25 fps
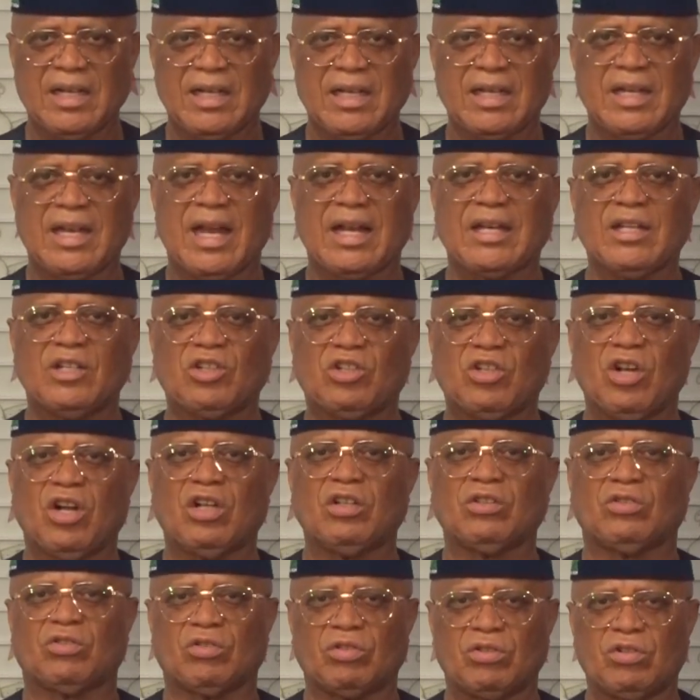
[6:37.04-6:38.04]
In
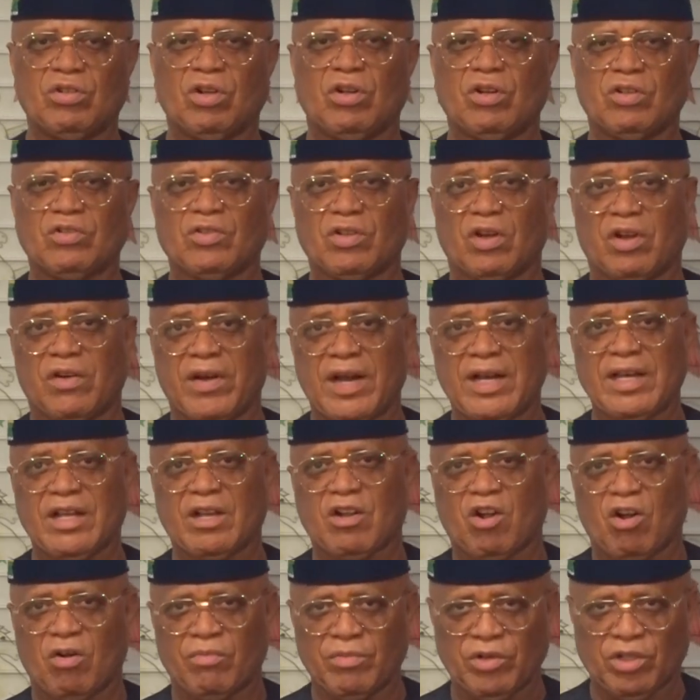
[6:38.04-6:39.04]
addition to those
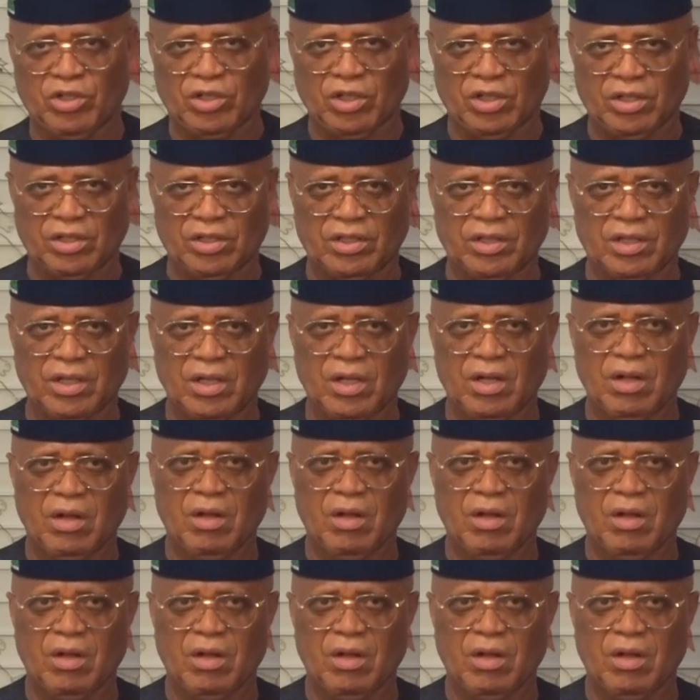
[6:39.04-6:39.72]
already commissioned,